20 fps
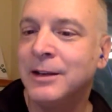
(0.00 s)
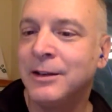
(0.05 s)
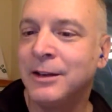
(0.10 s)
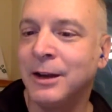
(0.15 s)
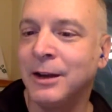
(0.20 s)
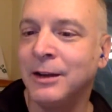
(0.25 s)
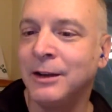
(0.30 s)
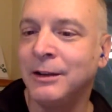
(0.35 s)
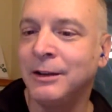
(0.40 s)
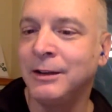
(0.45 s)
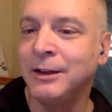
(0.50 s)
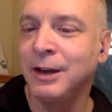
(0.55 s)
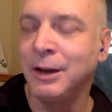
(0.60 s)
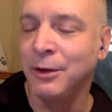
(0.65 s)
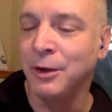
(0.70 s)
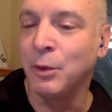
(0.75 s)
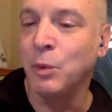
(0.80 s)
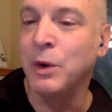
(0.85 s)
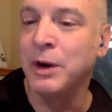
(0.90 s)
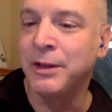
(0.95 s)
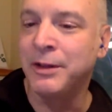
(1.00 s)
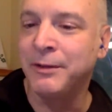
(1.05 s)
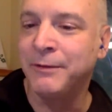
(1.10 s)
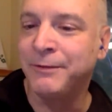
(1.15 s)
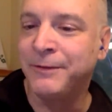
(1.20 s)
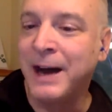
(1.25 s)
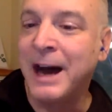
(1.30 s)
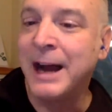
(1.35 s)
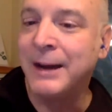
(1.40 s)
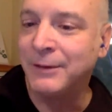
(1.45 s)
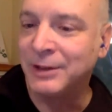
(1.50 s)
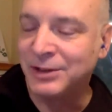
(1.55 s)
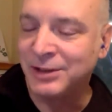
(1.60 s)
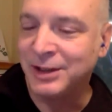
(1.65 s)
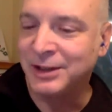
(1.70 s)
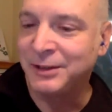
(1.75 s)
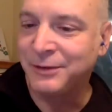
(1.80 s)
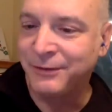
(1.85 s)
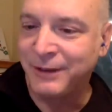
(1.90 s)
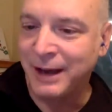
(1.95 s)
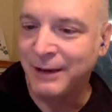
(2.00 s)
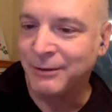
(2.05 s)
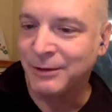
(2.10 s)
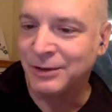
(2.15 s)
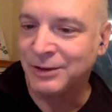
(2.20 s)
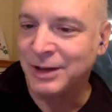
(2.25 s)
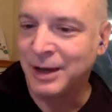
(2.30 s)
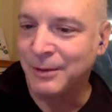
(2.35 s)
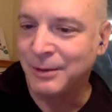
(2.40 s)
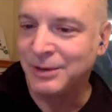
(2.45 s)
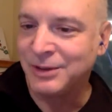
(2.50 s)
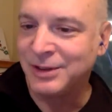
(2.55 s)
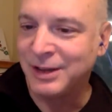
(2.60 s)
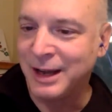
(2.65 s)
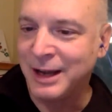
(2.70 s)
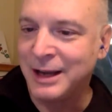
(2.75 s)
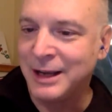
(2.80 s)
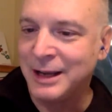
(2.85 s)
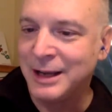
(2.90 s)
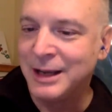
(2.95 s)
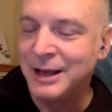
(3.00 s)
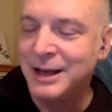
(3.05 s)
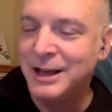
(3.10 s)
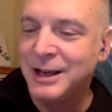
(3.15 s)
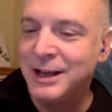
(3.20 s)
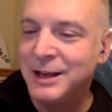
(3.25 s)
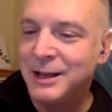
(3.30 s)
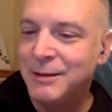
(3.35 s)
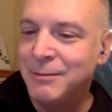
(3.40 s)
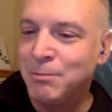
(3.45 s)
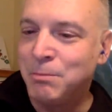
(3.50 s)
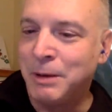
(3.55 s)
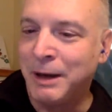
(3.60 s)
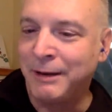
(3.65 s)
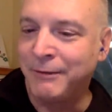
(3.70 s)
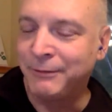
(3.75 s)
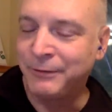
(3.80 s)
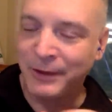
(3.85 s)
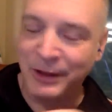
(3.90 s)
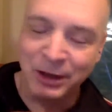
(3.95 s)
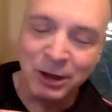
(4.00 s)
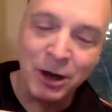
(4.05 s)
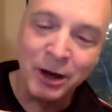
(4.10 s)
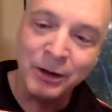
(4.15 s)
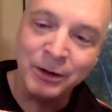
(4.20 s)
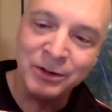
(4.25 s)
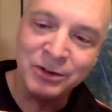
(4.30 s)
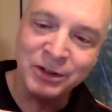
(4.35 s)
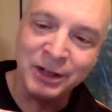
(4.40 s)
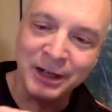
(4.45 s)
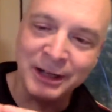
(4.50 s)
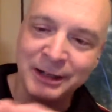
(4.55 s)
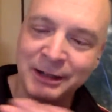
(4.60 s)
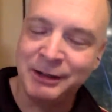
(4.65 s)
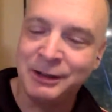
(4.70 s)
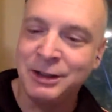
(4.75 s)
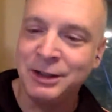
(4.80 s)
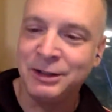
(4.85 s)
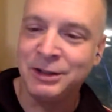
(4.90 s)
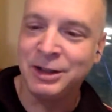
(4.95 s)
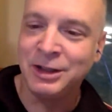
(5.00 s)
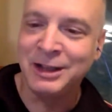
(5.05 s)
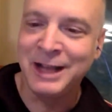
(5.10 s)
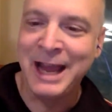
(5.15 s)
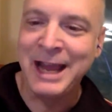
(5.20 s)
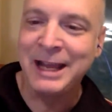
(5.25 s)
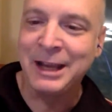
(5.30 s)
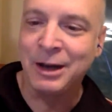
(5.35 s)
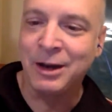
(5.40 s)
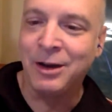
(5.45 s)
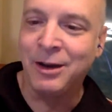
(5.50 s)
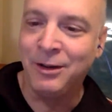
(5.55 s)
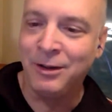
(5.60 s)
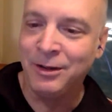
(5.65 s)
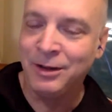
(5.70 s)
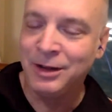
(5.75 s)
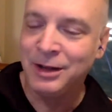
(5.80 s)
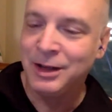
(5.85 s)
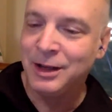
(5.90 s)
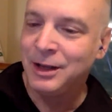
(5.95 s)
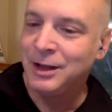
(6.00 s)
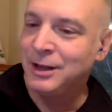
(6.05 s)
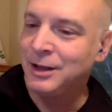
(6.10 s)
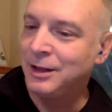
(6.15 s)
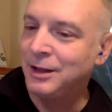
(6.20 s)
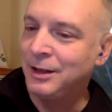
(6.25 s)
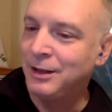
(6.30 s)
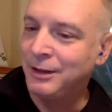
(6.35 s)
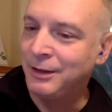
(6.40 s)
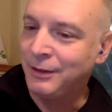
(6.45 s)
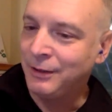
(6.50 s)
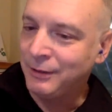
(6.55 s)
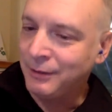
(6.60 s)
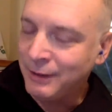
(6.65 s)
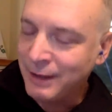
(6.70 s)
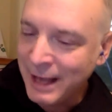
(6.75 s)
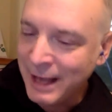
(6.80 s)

They're you know they're one of the five or six favorites I would say, but mm-hmm. for the mm-hmm. Condors to, to to take it all, yeah,